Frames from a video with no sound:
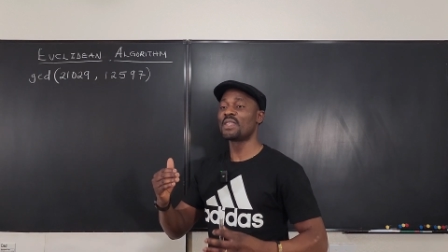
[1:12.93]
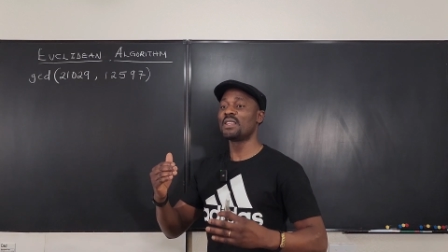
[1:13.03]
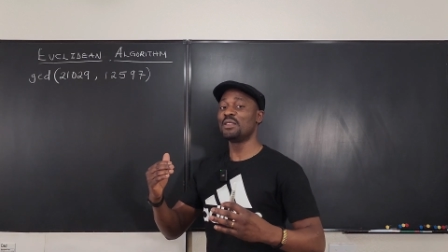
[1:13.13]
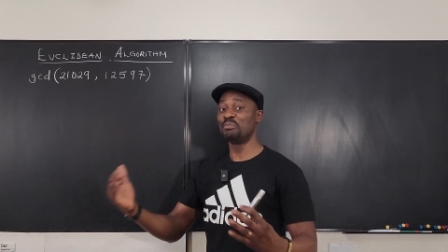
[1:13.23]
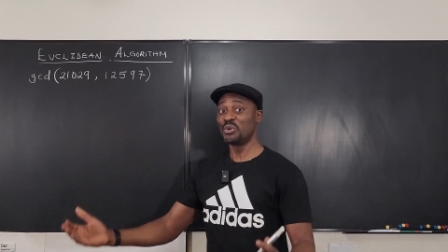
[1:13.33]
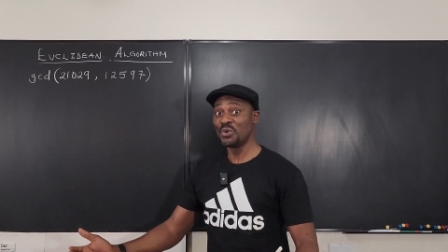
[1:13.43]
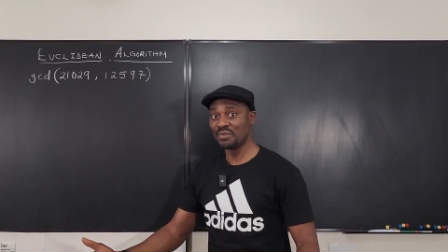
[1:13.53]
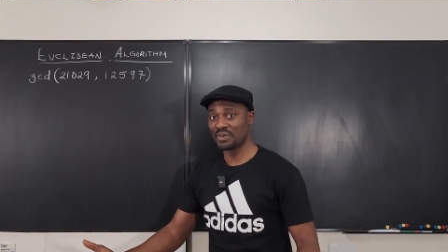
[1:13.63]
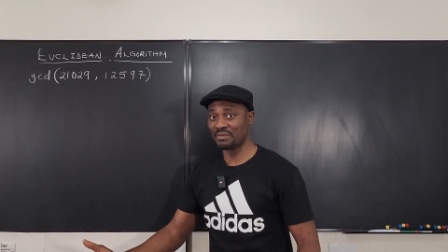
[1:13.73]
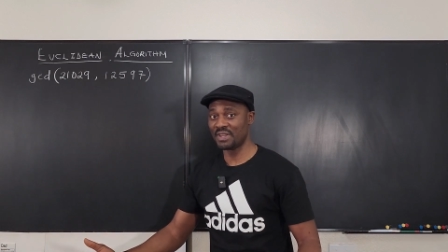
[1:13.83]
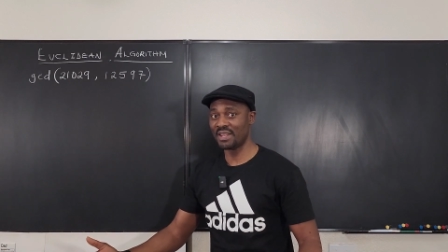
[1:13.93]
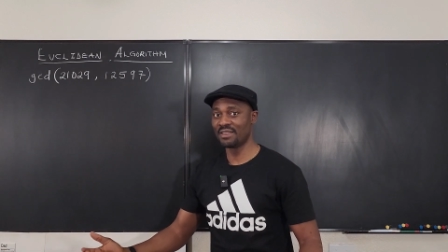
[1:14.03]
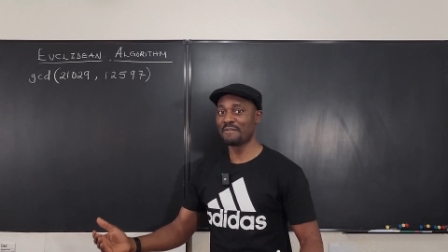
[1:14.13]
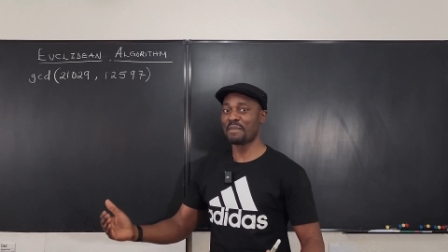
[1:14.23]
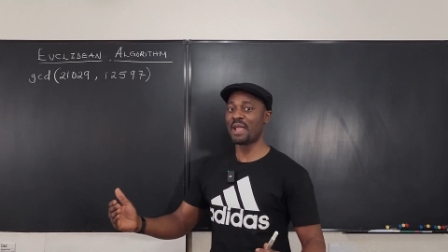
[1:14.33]
the proof of
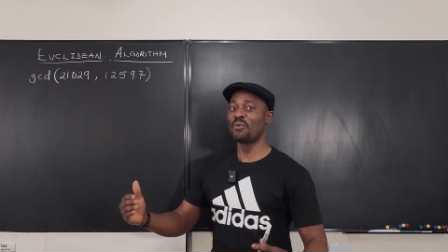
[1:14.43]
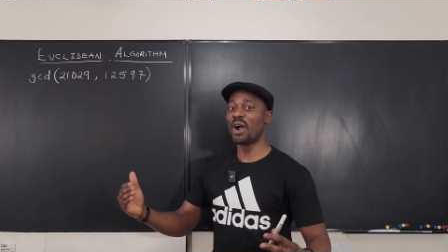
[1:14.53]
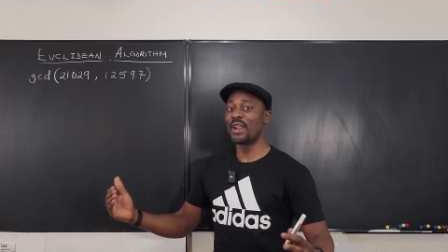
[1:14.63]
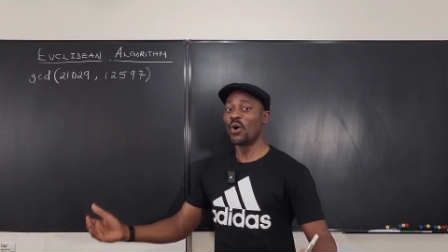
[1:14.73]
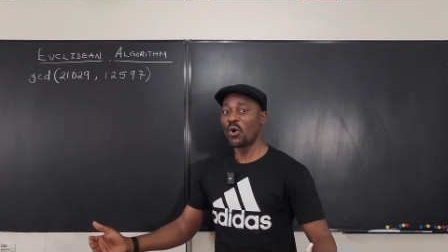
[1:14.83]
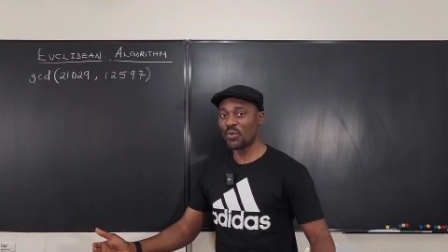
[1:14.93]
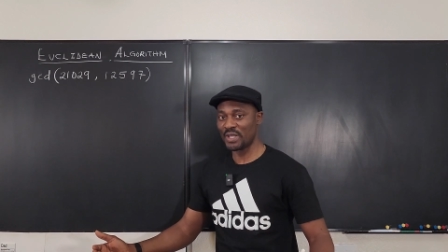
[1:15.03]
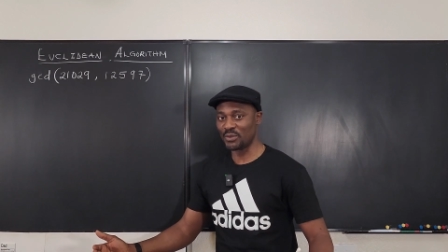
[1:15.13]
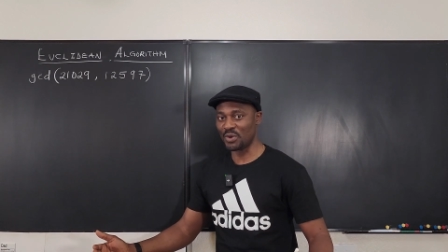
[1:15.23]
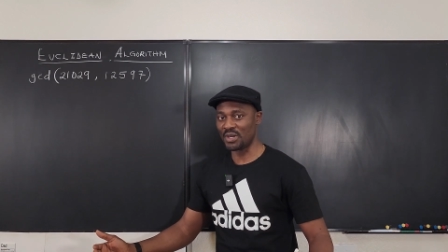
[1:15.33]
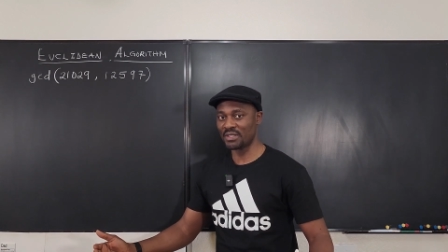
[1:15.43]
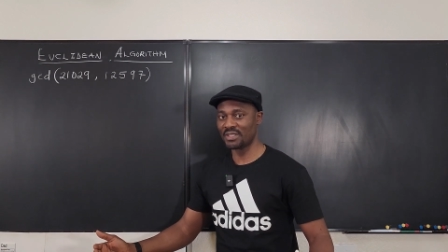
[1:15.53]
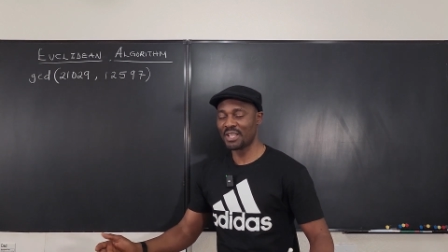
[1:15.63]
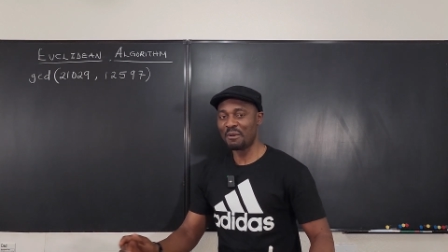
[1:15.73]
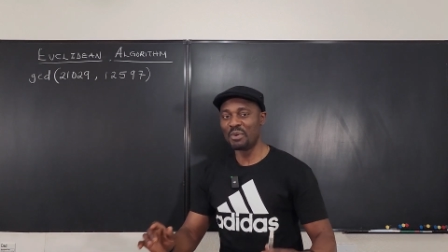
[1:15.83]
it and why it always works.